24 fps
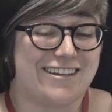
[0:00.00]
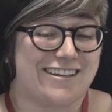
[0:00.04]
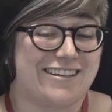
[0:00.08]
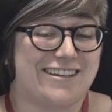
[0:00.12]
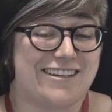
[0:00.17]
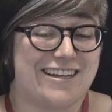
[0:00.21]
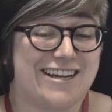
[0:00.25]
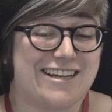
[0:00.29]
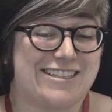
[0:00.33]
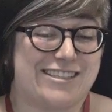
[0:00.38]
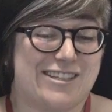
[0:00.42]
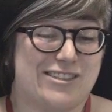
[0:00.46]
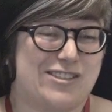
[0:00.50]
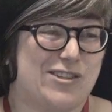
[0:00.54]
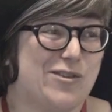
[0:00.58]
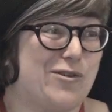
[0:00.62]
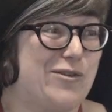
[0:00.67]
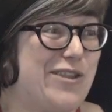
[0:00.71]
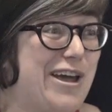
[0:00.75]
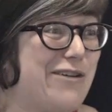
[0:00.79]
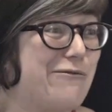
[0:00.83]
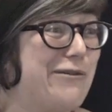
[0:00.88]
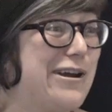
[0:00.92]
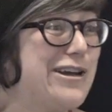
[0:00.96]
like I said, so
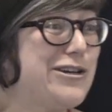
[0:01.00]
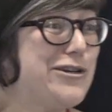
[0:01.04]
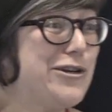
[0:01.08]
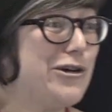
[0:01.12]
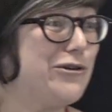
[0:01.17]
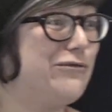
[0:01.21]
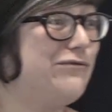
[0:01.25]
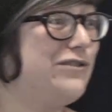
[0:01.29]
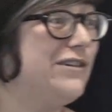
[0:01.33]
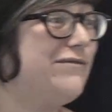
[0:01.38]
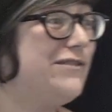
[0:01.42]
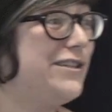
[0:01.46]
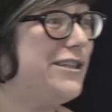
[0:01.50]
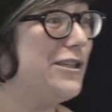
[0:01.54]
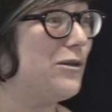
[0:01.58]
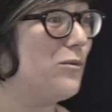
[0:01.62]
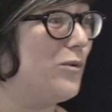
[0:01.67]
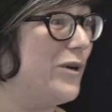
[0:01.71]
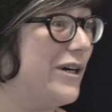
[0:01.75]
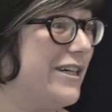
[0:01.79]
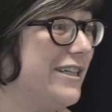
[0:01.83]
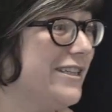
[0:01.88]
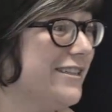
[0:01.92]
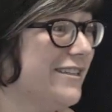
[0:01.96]
that ratio, 50 to
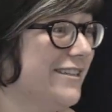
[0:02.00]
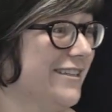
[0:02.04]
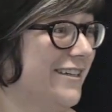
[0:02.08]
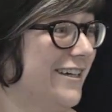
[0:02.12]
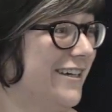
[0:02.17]
1,